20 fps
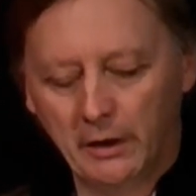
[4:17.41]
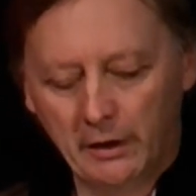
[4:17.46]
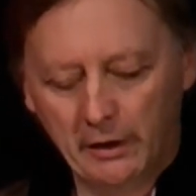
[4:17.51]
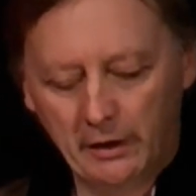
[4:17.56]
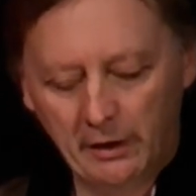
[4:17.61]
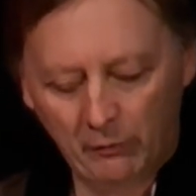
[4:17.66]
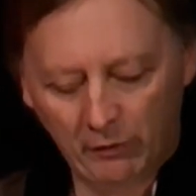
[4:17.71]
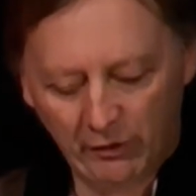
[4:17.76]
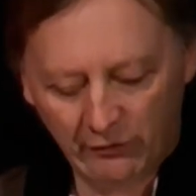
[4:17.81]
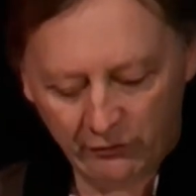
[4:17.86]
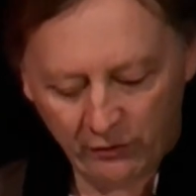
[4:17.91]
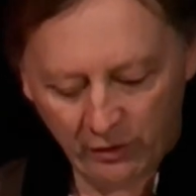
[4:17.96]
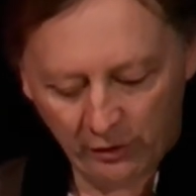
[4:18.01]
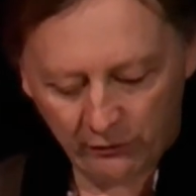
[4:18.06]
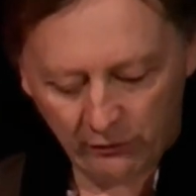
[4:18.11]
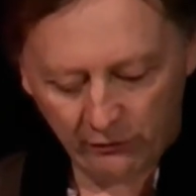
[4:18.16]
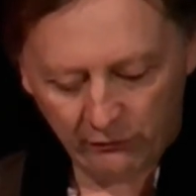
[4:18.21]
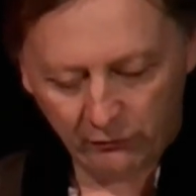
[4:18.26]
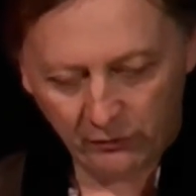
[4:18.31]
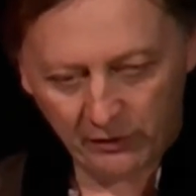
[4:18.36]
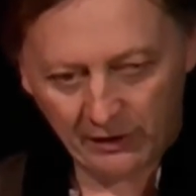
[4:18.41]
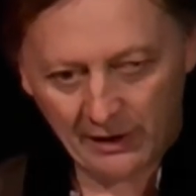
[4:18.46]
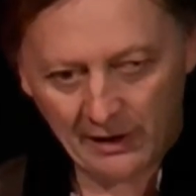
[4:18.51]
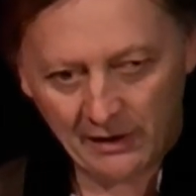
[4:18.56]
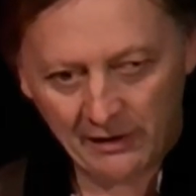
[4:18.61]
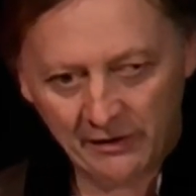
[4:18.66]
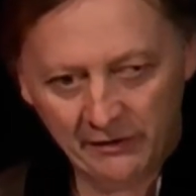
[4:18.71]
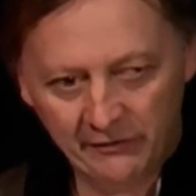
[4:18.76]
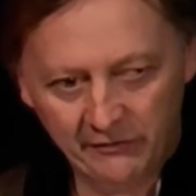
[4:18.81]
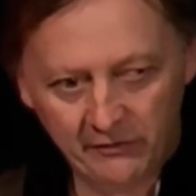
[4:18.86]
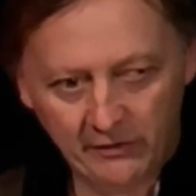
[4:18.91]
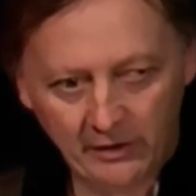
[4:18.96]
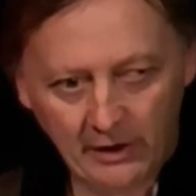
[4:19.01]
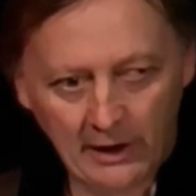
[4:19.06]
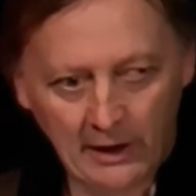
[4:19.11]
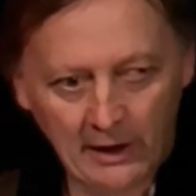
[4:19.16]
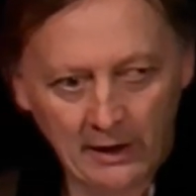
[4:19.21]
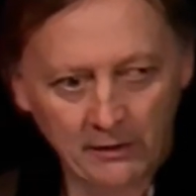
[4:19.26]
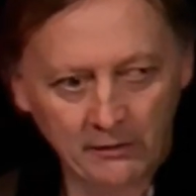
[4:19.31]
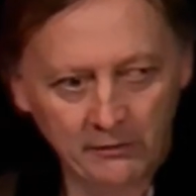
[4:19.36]
He was not a surrealist,
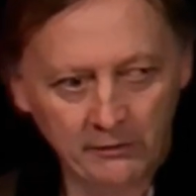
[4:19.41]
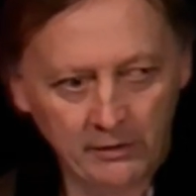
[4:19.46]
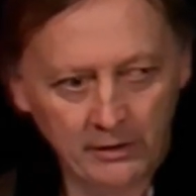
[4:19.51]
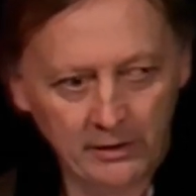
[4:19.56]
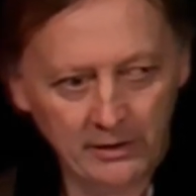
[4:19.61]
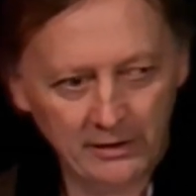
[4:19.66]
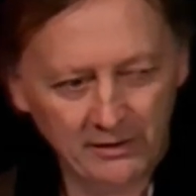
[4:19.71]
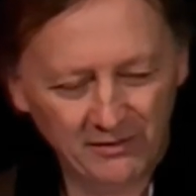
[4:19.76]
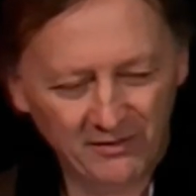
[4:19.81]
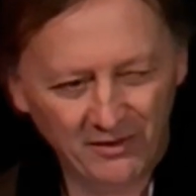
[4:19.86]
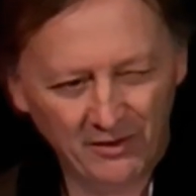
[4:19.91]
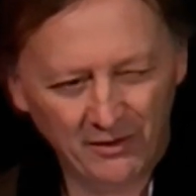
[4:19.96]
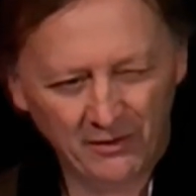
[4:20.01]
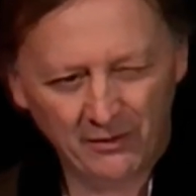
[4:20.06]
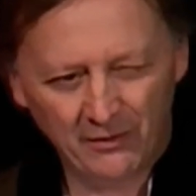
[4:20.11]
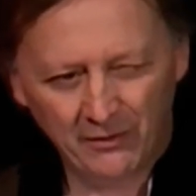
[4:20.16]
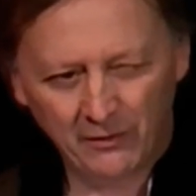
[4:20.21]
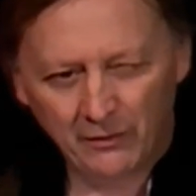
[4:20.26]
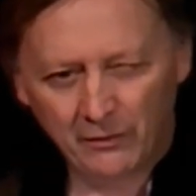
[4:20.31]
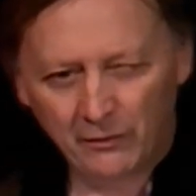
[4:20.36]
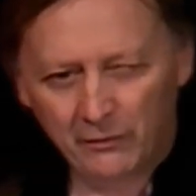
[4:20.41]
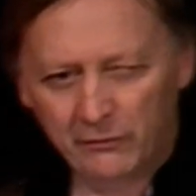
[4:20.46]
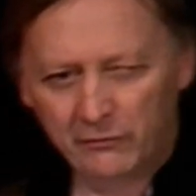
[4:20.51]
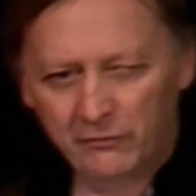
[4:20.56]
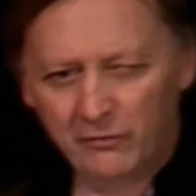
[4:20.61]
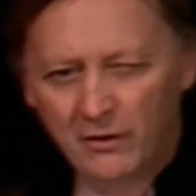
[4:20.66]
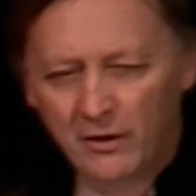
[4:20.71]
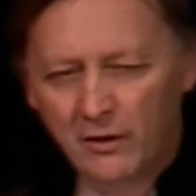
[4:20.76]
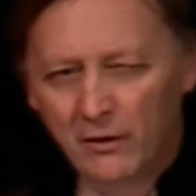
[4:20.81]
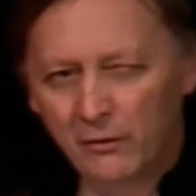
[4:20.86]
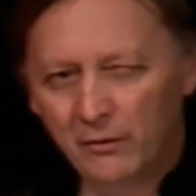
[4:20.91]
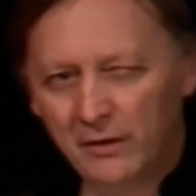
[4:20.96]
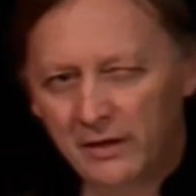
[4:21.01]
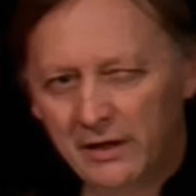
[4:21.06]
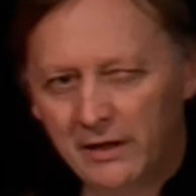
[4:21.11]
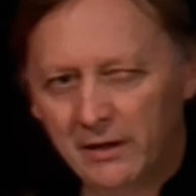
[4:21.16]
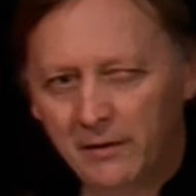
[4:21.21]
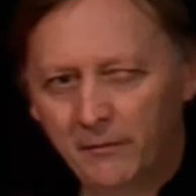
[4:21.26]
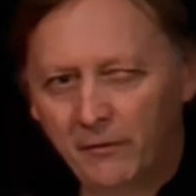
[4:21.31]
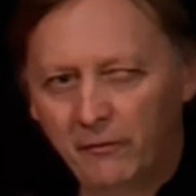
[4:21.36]
and
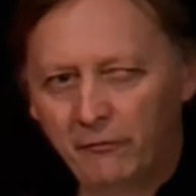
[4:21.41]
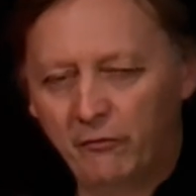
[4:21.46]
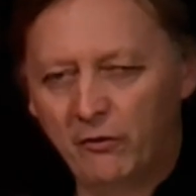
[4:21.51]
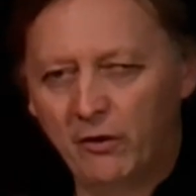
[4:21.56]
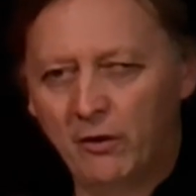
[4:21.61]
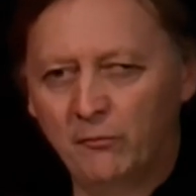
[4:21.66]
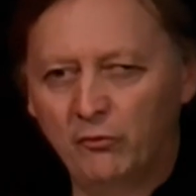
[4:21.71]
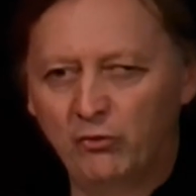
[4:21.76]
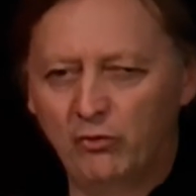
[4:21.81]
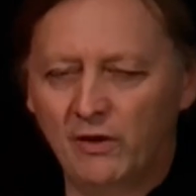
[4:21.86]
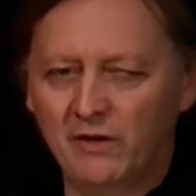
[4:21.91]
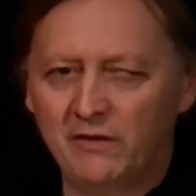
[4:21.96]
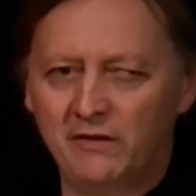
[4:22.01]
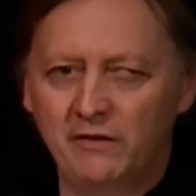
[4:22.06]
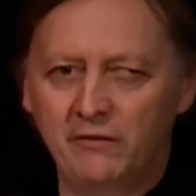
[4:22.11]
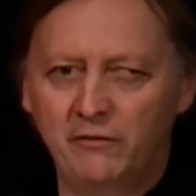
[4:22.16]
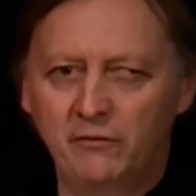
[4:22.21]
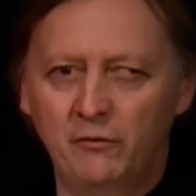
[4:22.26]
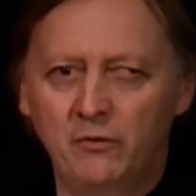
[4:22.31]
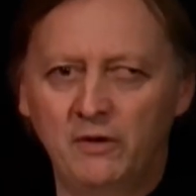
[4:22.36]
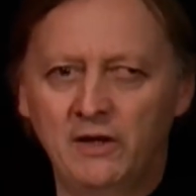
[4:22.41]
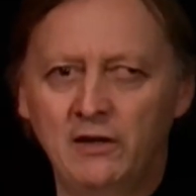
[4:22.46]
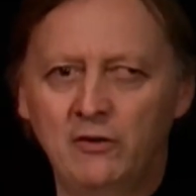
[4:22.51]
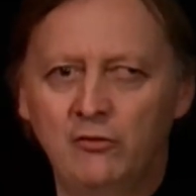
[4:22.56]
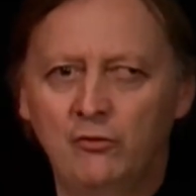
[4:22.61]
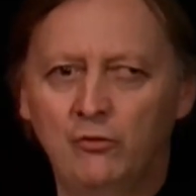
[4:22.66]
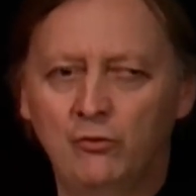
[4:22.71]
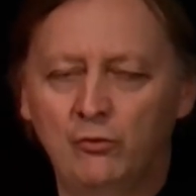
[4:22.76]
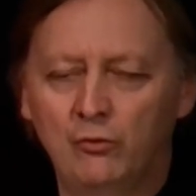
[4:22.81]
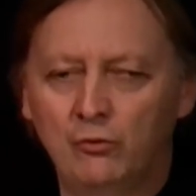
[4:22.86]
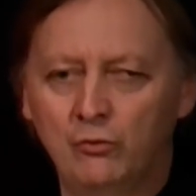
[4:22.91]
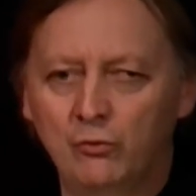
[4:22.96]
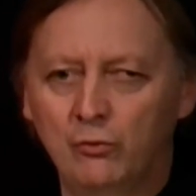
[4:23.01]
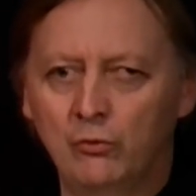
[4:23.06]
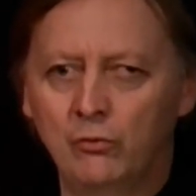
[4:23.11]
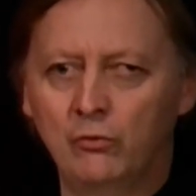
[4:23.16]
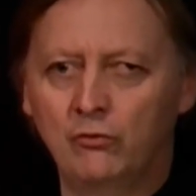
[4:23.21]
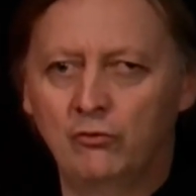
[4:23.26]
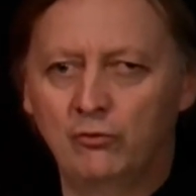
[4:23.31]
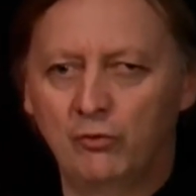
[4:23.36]
slowly, from 1923 to
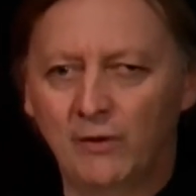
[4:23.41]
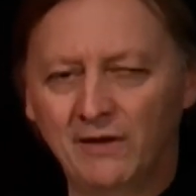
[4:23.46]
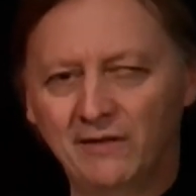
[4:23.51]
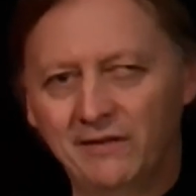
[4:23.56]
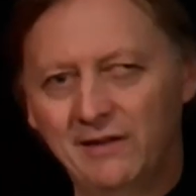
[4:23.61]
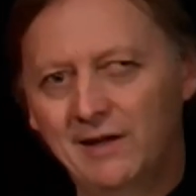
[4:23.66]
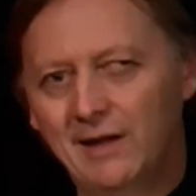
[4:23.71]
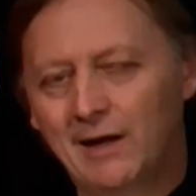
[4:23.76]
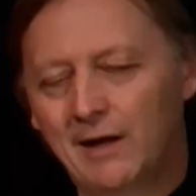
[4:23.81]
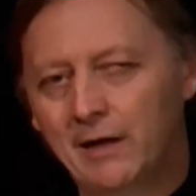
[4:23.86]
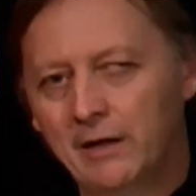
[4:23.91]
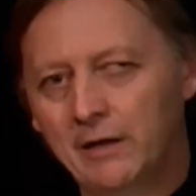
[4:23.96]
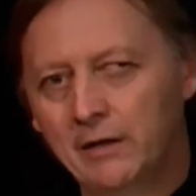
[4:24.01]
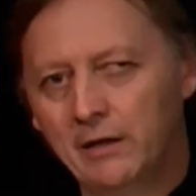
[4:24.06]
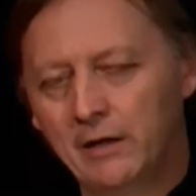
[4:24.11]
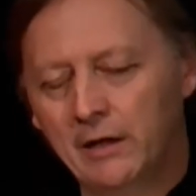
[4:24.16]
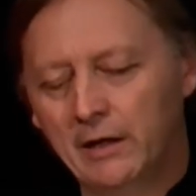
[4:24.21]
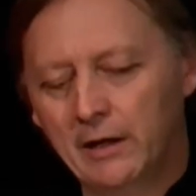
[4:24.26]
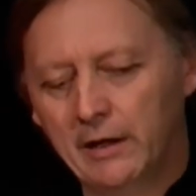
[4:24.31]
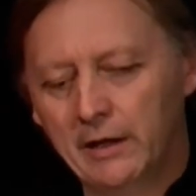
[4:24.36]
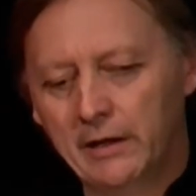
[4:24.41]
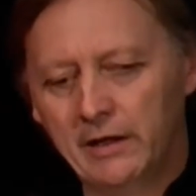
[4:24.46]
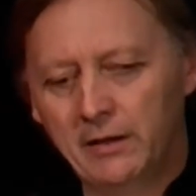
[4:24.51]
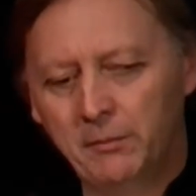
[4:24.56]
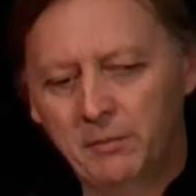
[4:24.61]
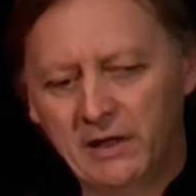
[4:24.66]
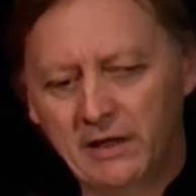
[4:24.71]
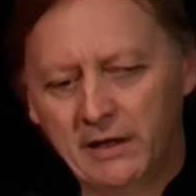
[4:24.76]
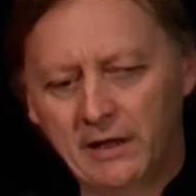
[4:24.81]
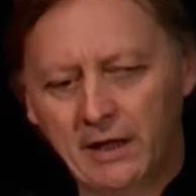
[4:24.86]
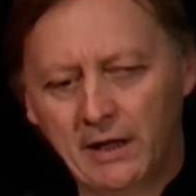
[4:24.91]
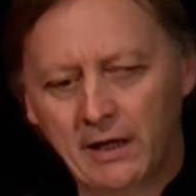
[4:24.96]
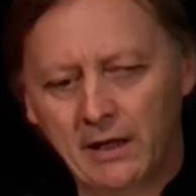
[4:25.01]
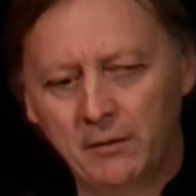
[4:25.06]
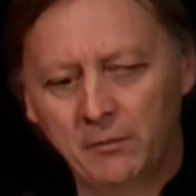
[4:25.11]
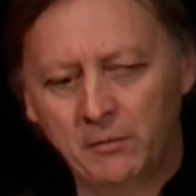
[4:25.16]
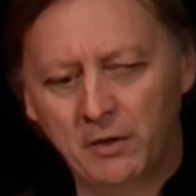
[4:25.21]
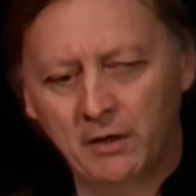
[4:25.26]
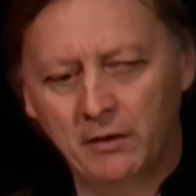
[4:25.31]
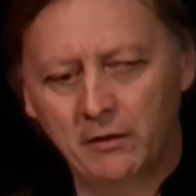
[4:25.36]
1929, he
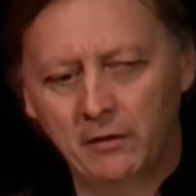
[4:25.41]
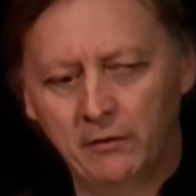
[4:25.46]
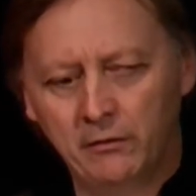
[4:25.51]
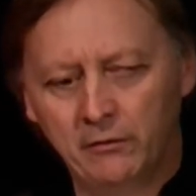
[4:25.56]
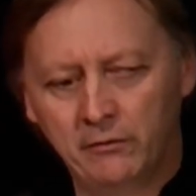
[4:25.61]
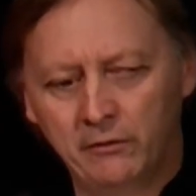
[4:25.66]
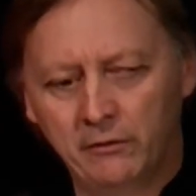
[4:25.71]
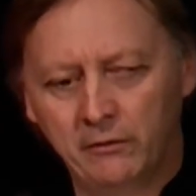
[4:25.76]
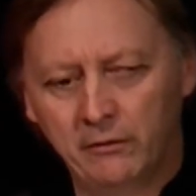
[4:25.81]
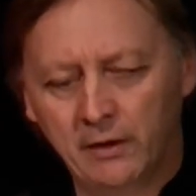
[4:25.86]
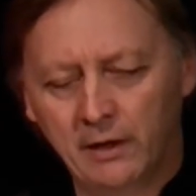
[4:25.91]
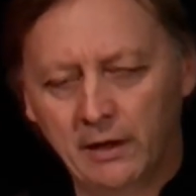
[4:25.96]
became the